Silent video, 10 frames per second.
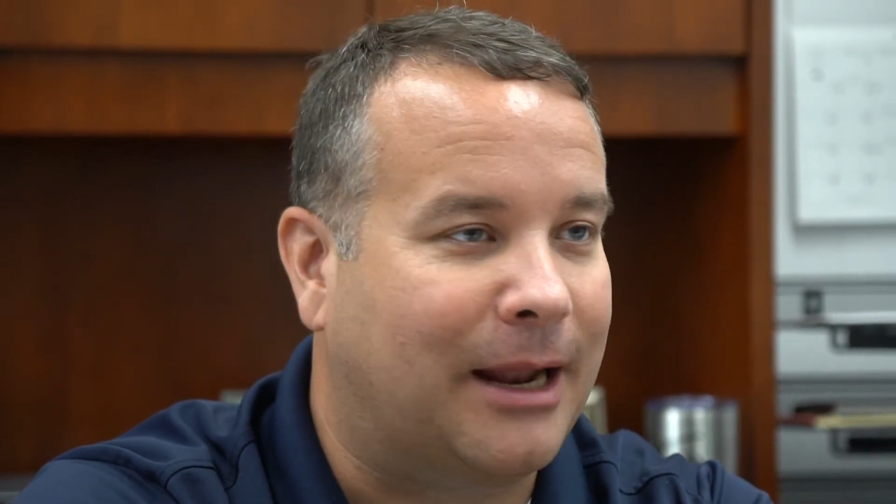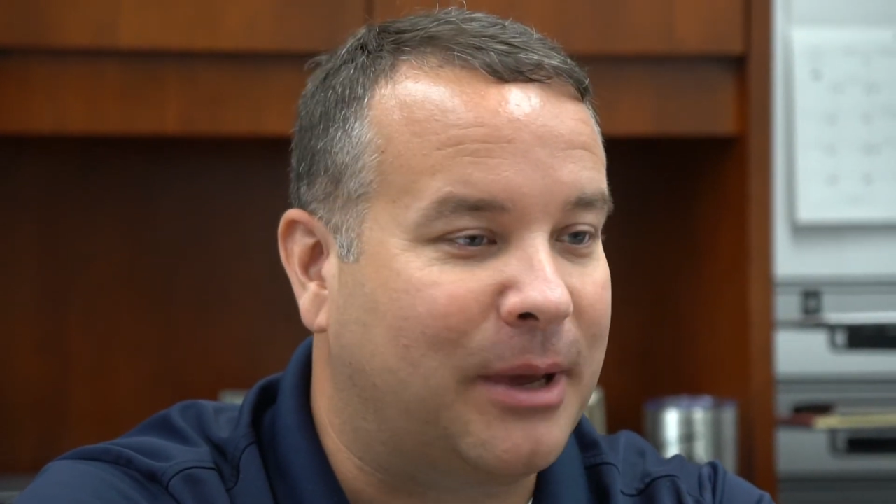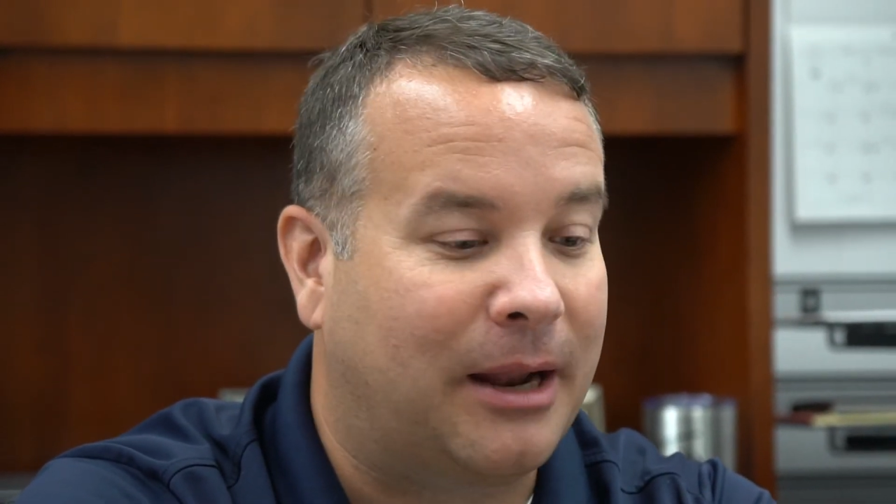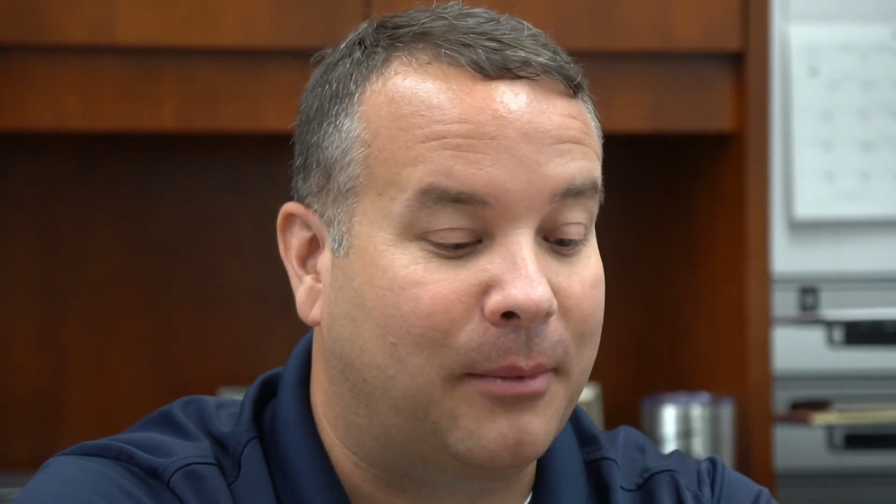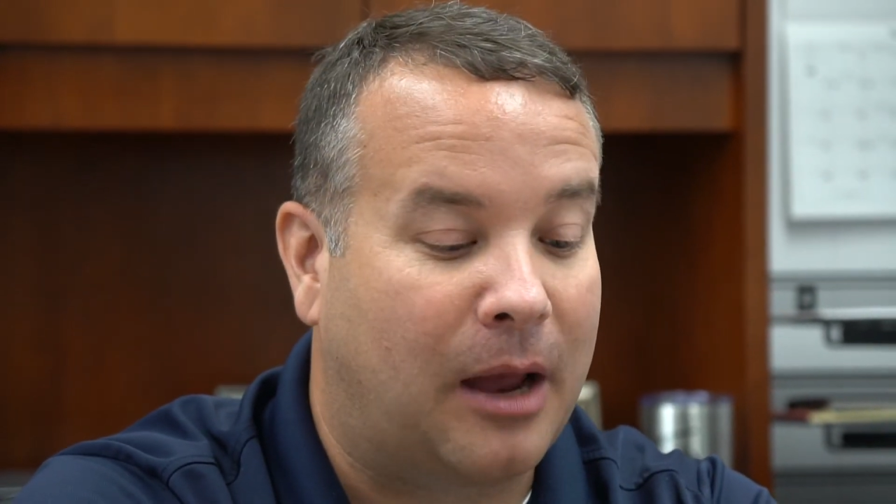I
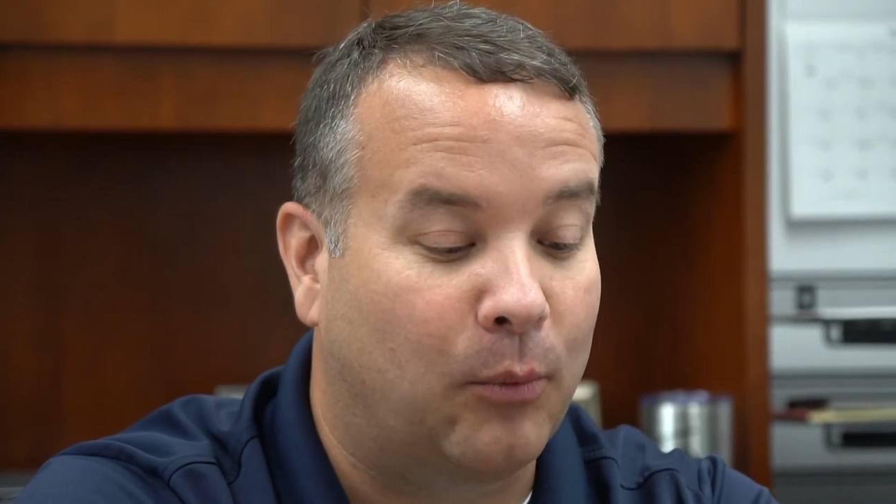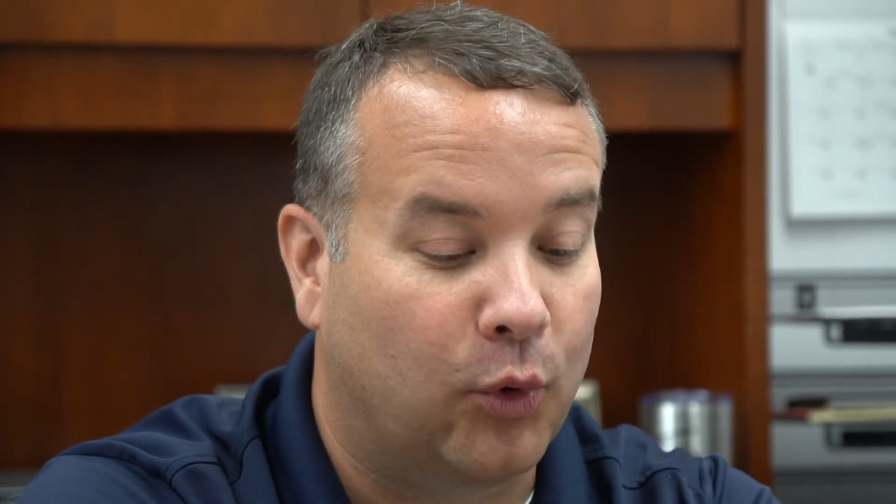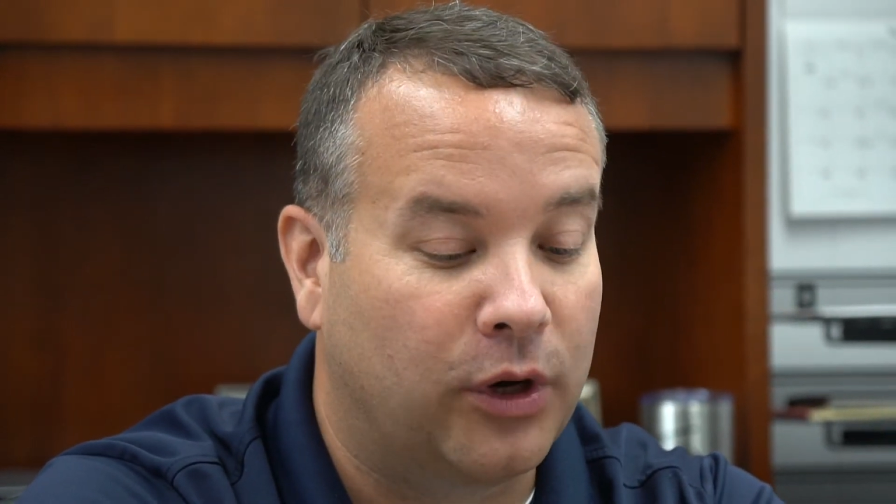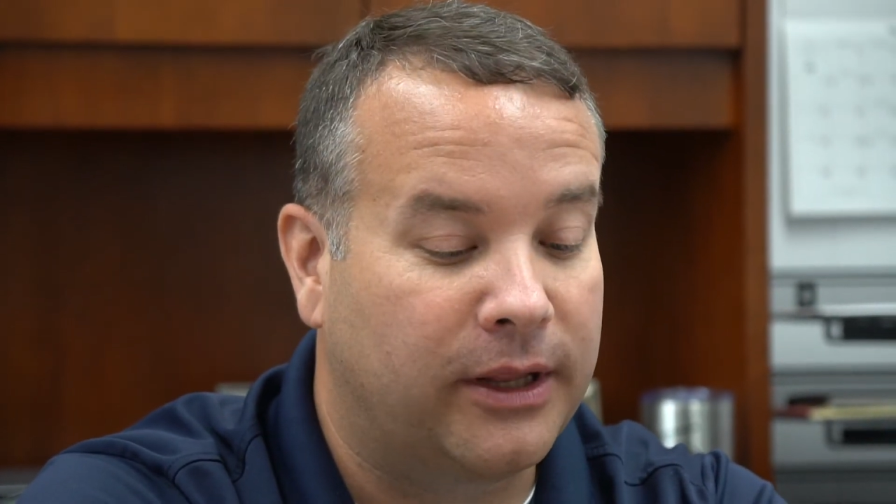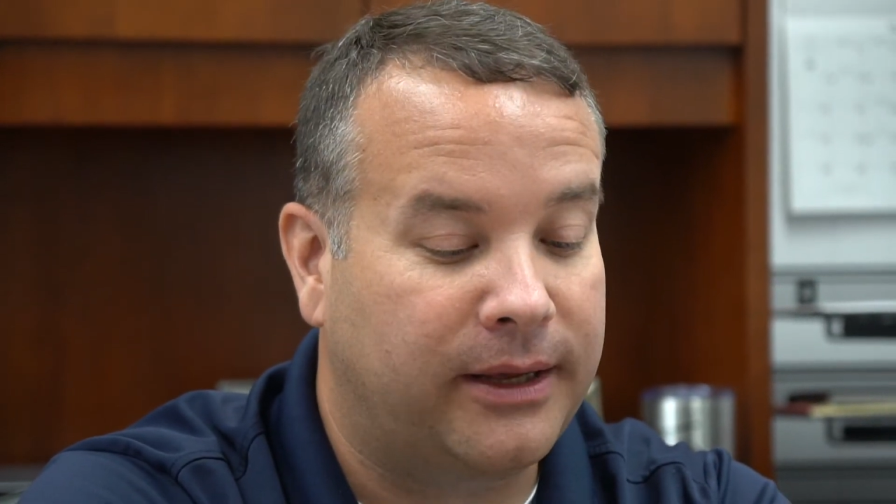mean,
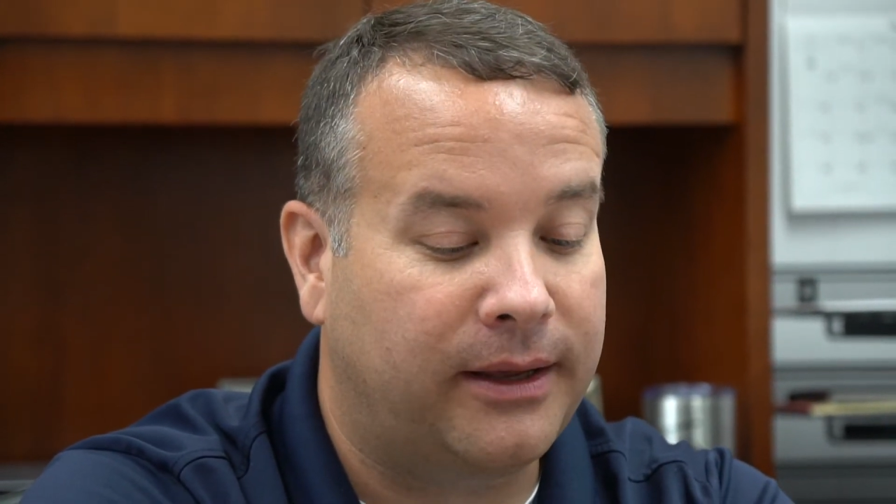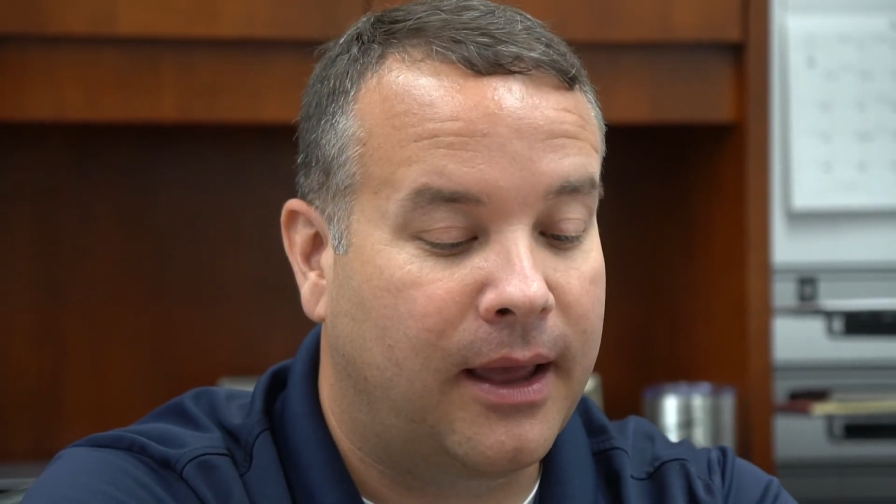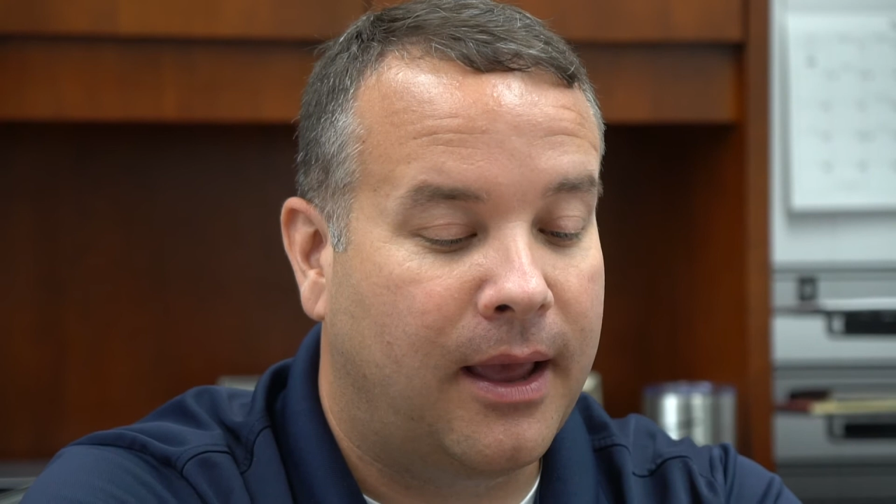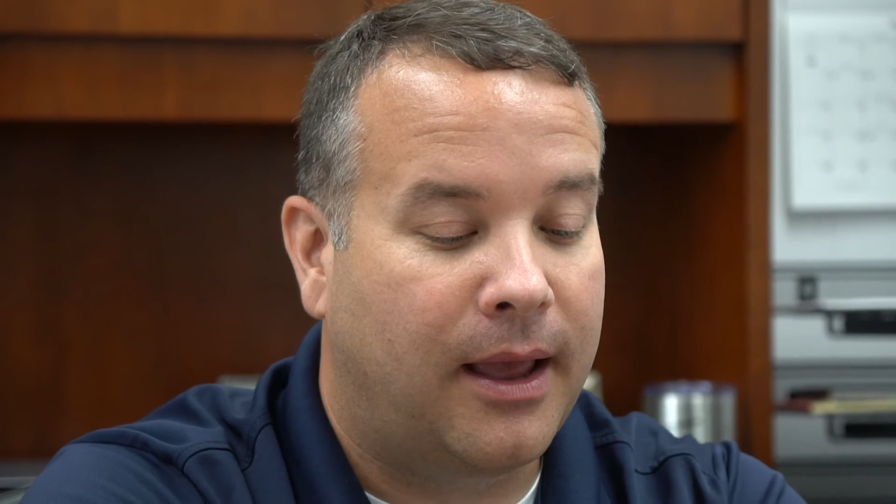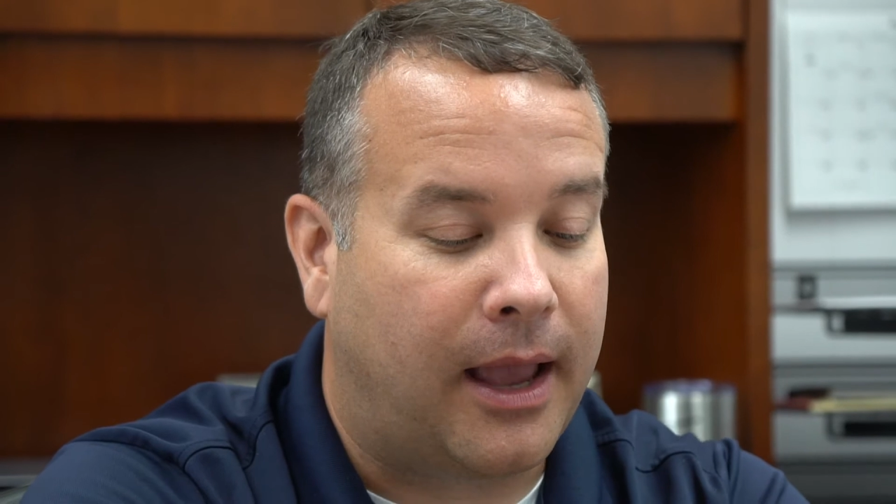I'm really